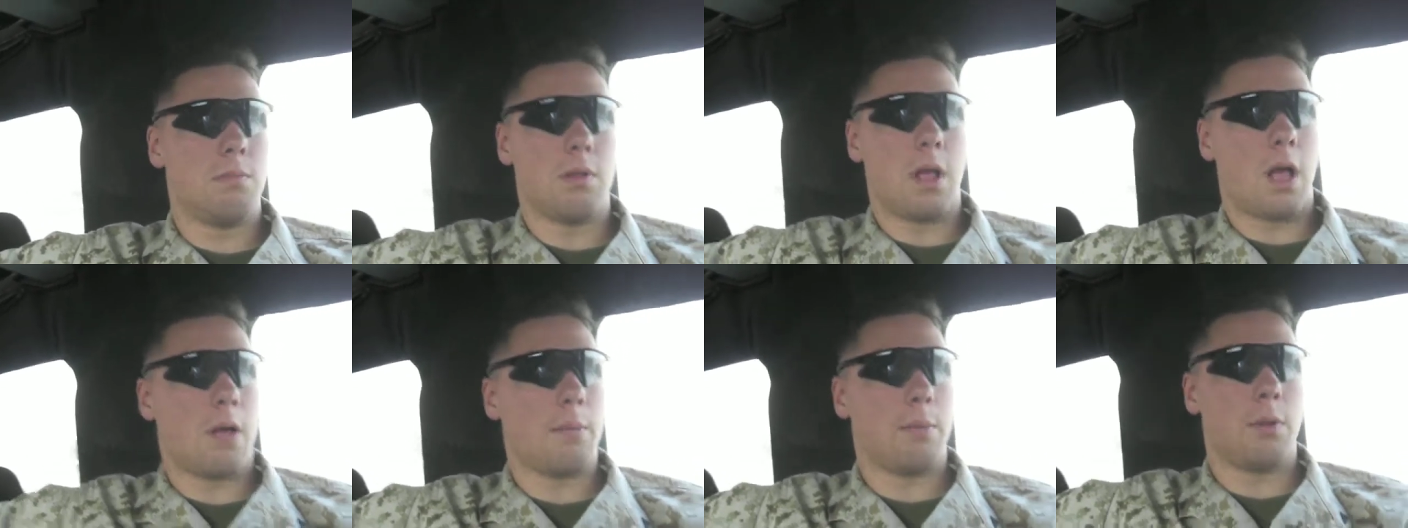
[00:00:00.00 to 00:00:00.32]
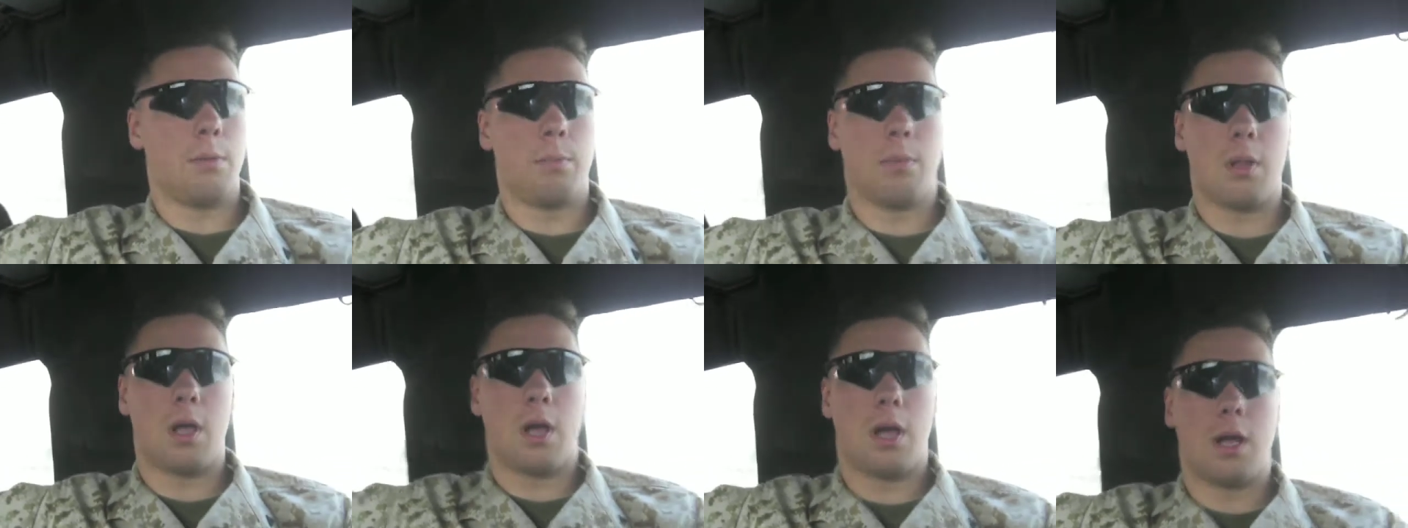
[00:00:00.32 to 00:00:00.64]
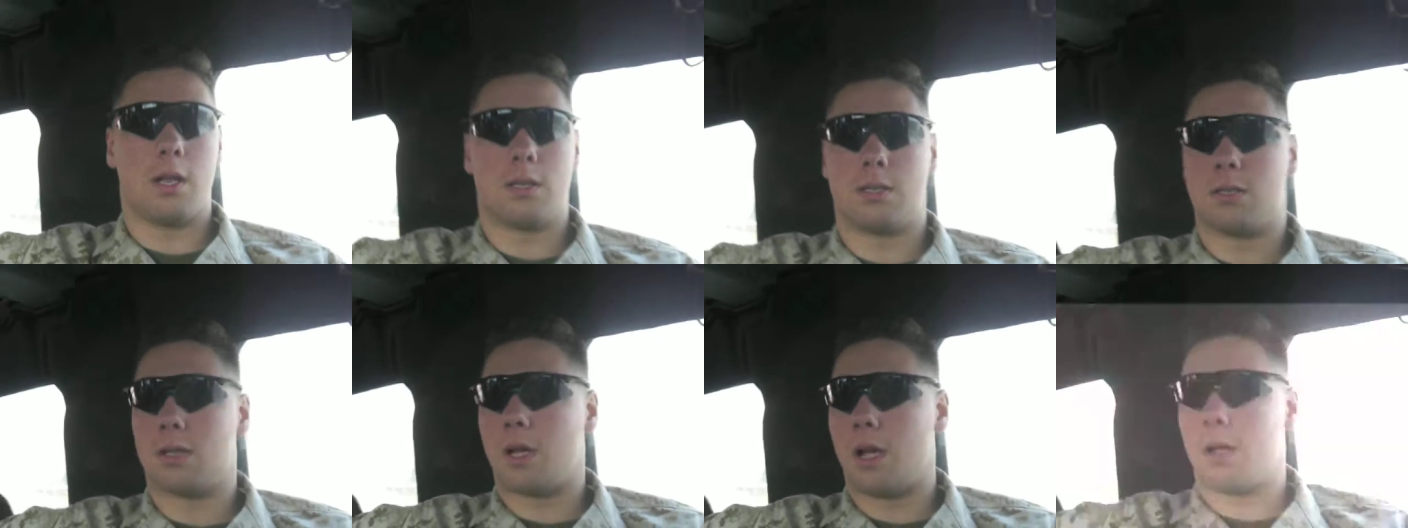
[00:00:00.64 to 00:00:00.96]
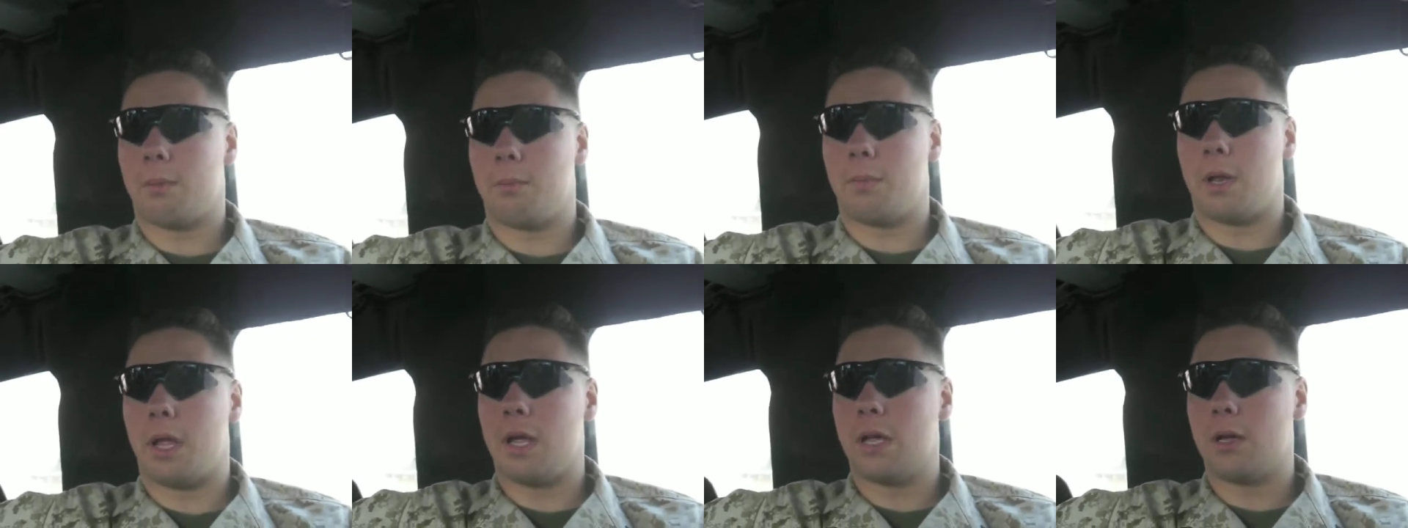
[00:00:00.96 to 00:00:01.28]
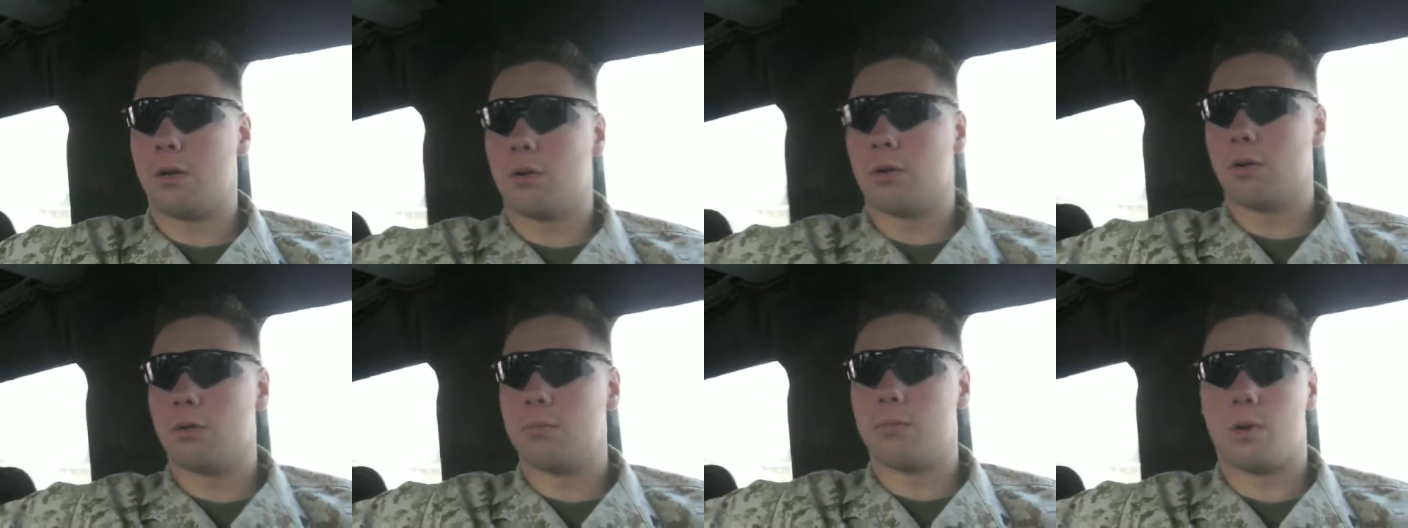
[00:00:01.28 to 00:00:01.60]
blah, blah, blah, time, date,
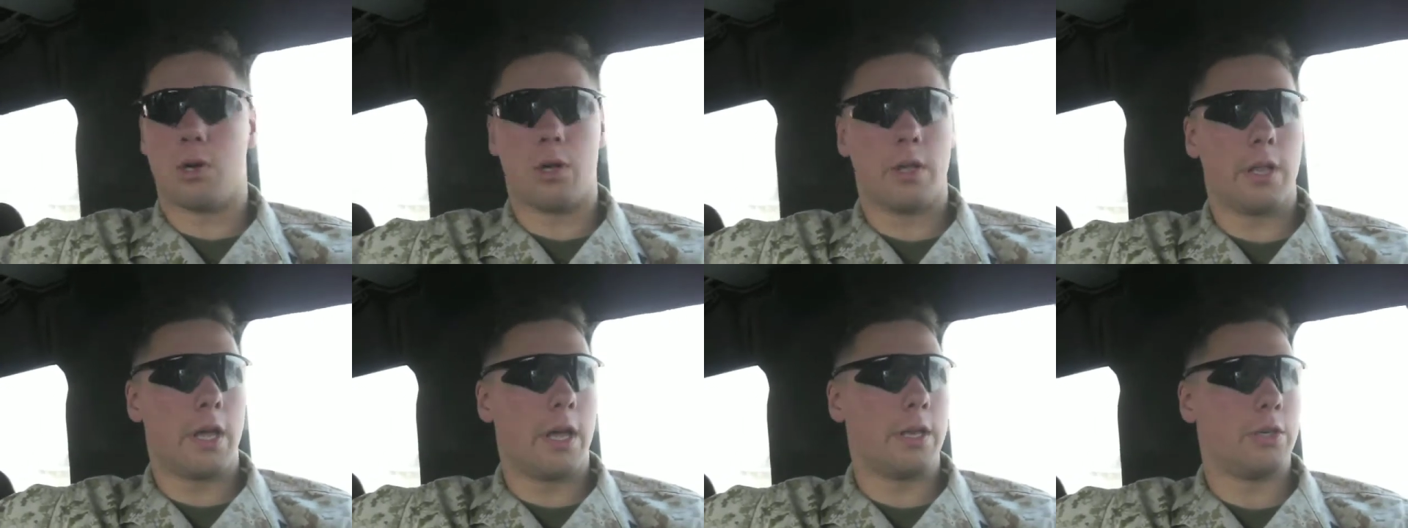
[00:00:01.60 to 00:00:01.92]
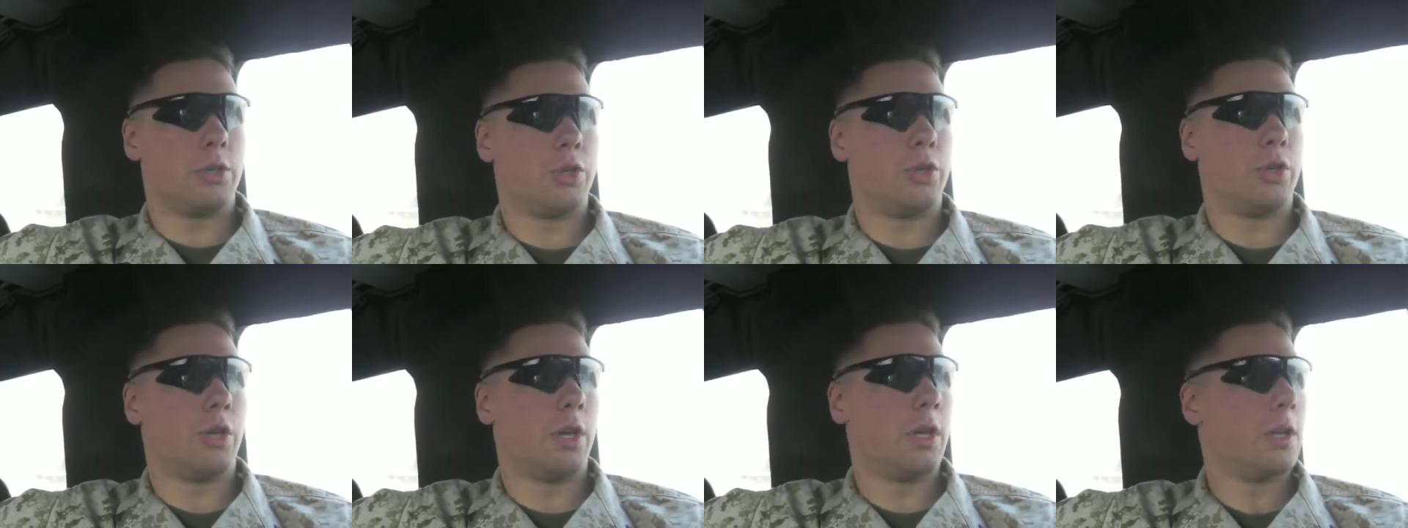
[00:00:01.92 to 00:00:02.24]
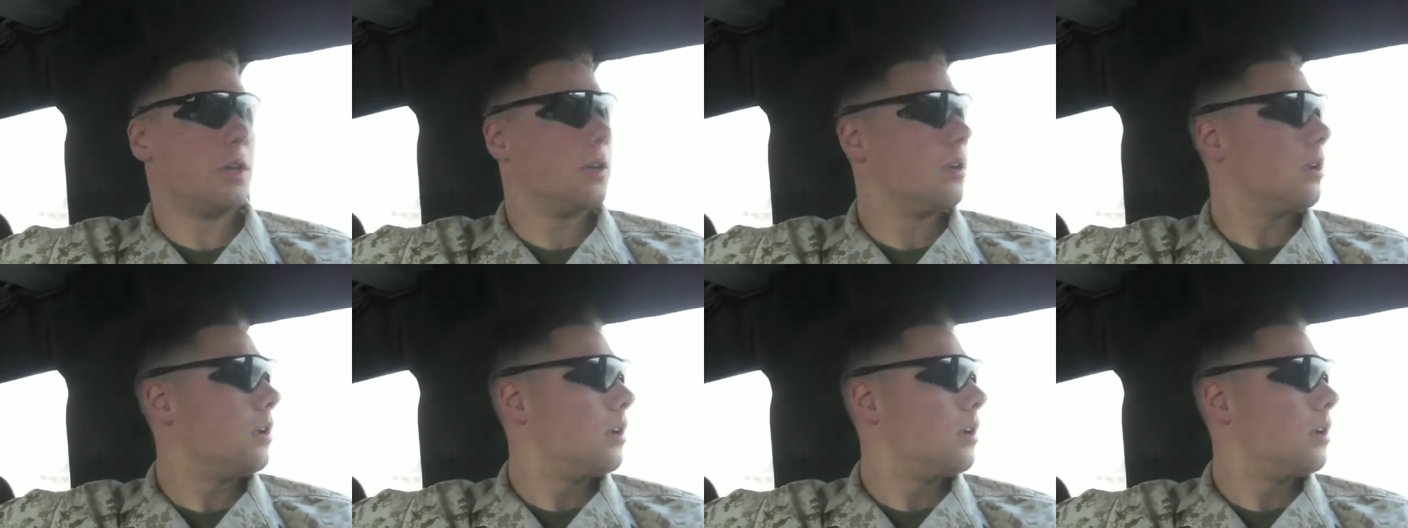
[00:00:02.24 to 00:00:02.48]
group, all that shit.